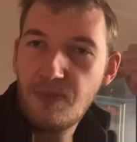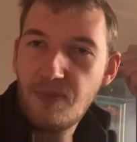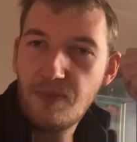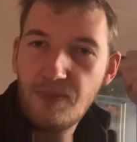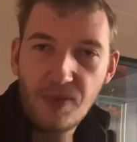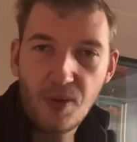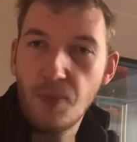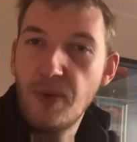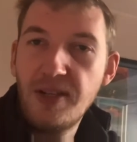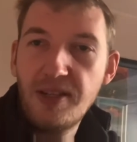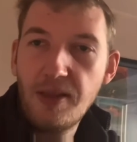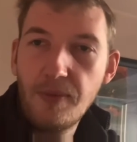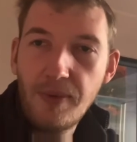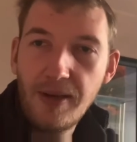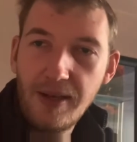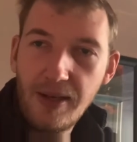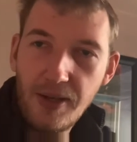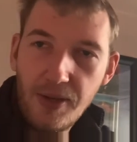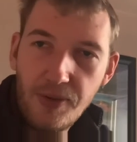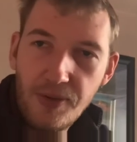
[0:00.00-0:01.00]
The Wind in the
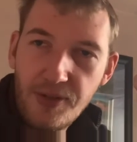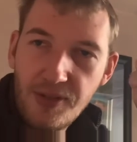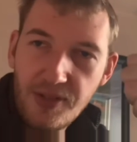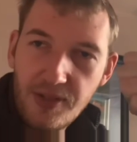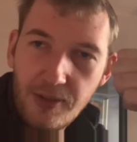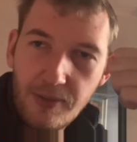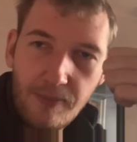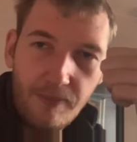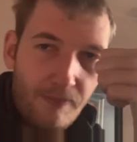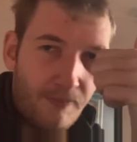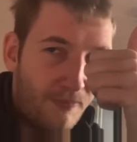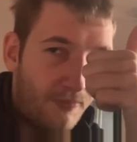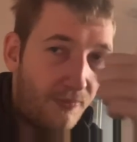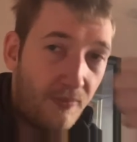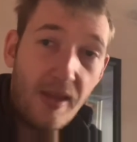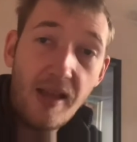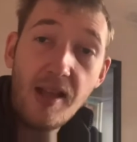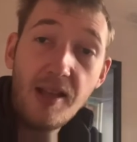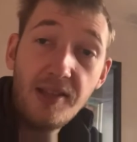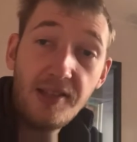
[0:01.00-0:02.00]
Willows,
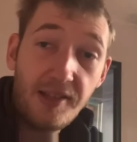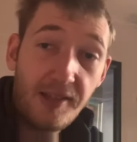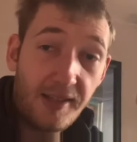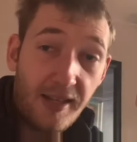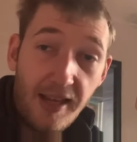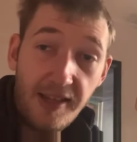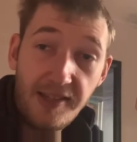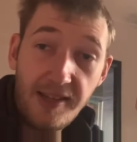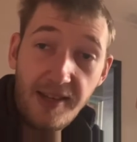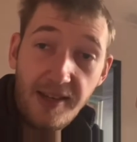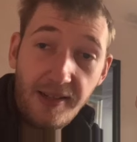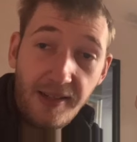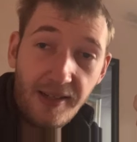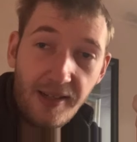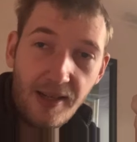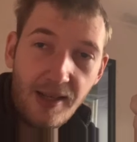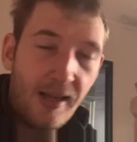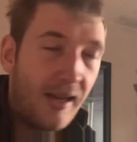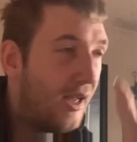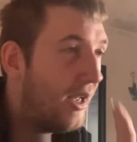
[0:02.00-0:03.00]
instant classic,
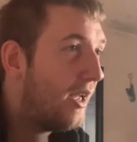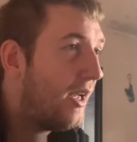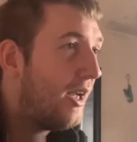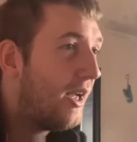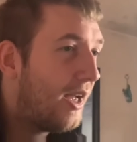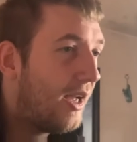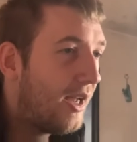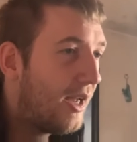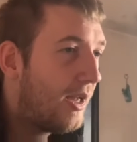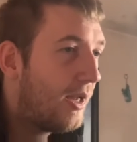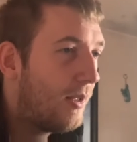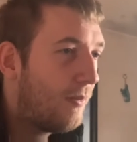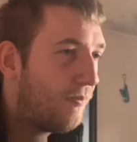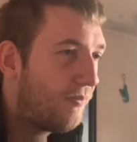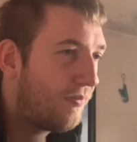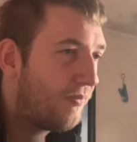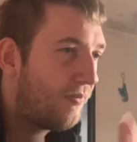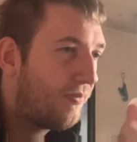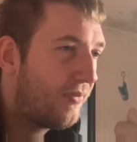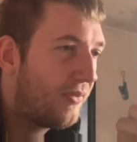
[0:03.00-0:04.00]

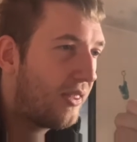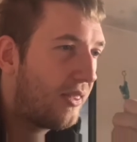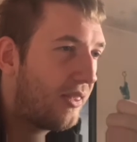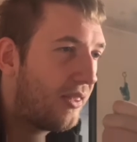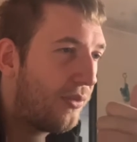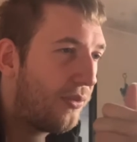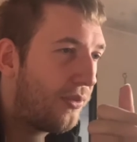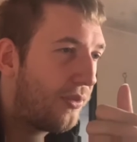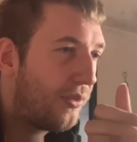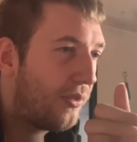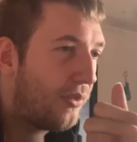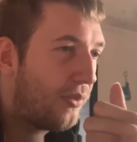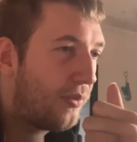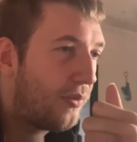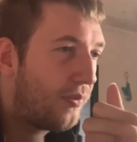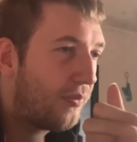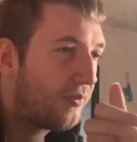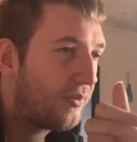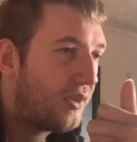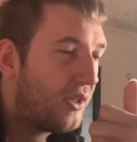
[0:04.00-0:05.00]
um,
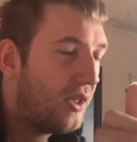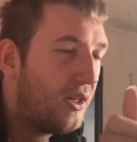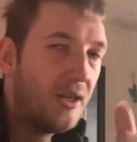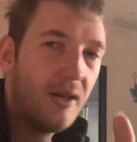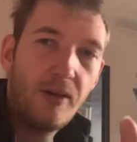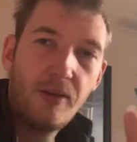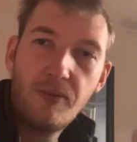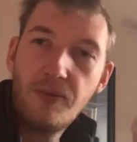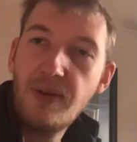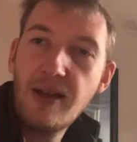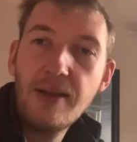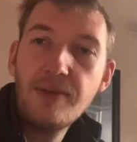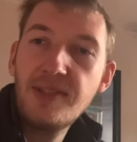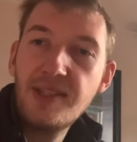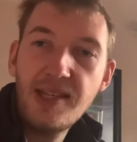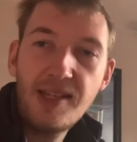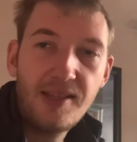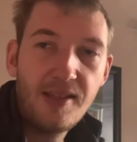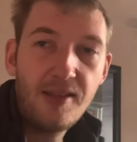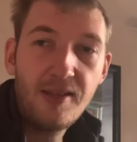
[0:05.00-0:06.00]
you know, the five
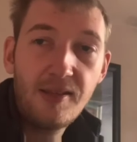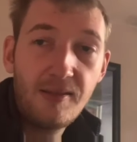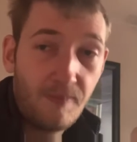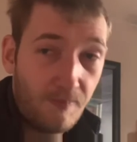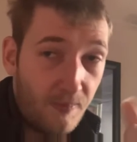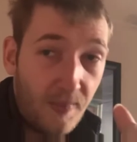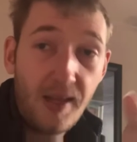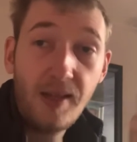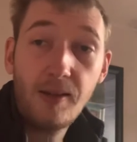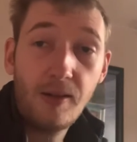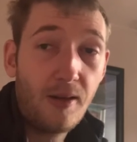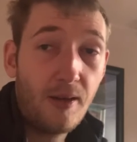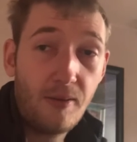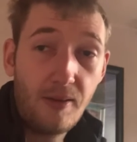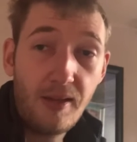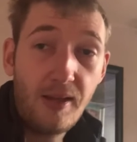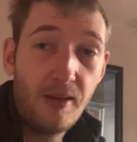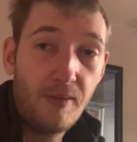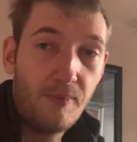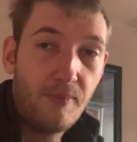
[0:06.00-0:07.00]
seasons include,
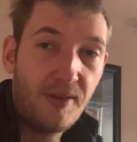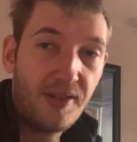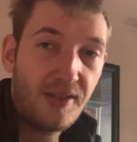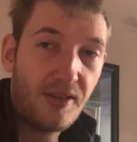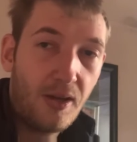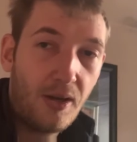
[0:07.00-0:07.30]
you know, Mr.